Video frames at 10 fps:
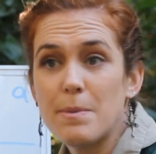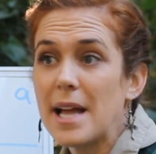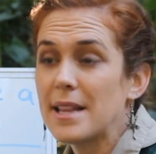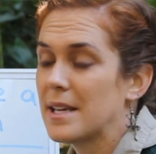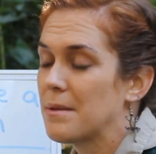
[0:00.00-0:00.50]

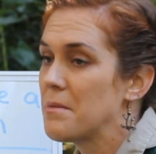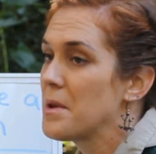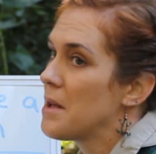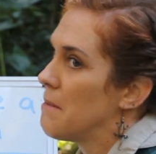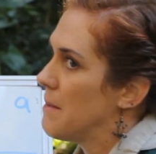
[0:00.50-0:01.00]
but then
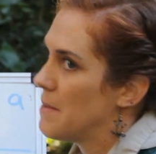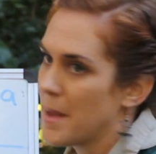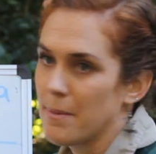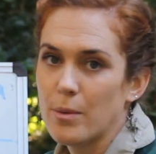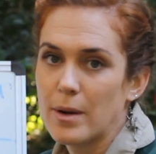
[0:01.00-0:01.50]
maybe
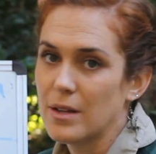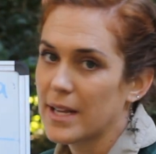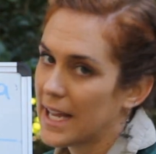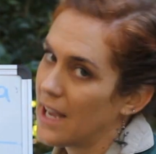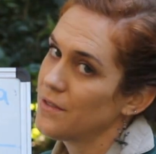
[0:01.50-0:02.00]
people weren't
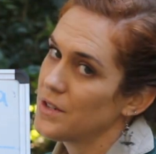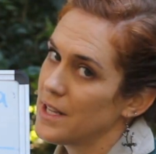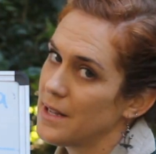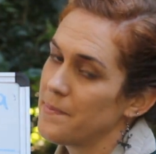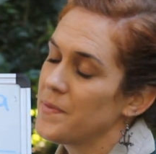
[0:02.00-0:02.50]
looking after
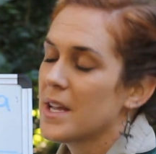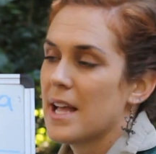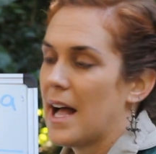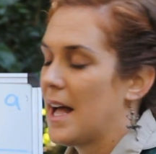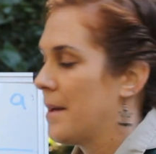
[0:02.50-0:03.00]
them
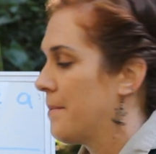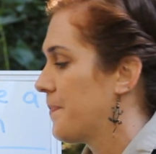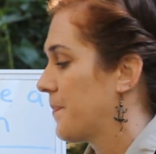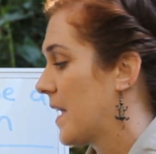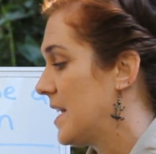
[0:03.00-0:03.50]

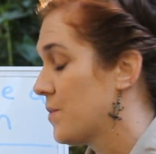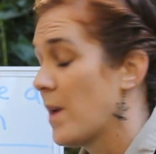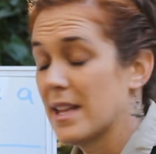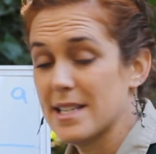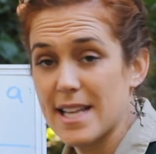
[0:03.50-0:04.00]
as
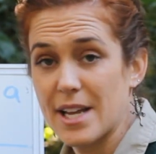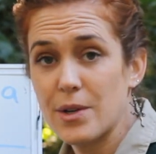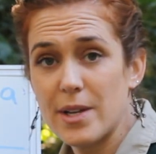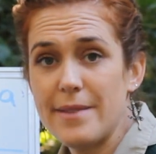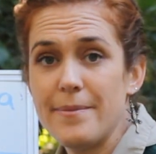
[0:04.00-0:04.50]
well as they
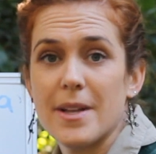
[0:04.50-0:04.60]
could.